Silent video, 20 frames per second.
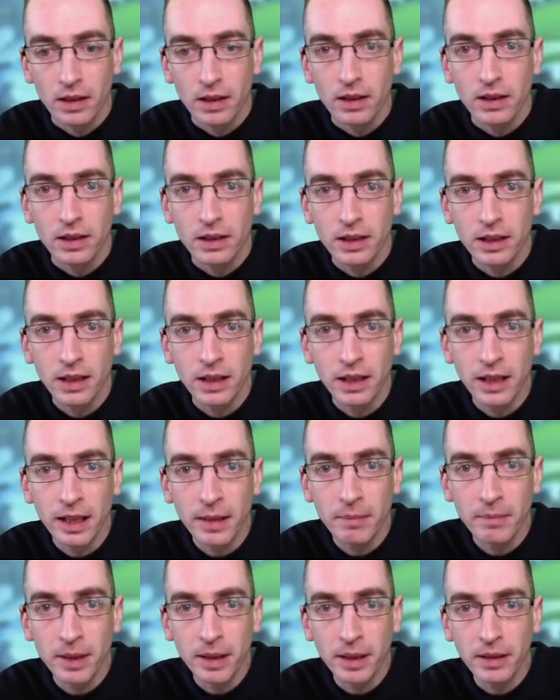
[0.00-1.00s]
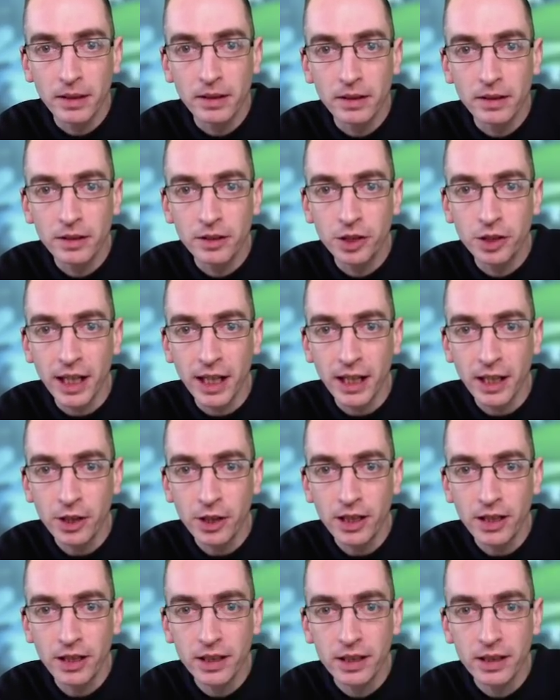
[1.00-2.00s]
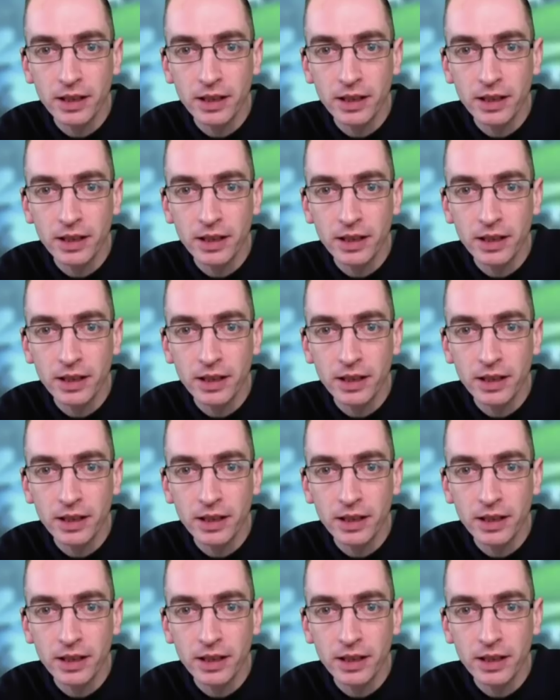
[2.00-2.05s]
Is it going to let me change it?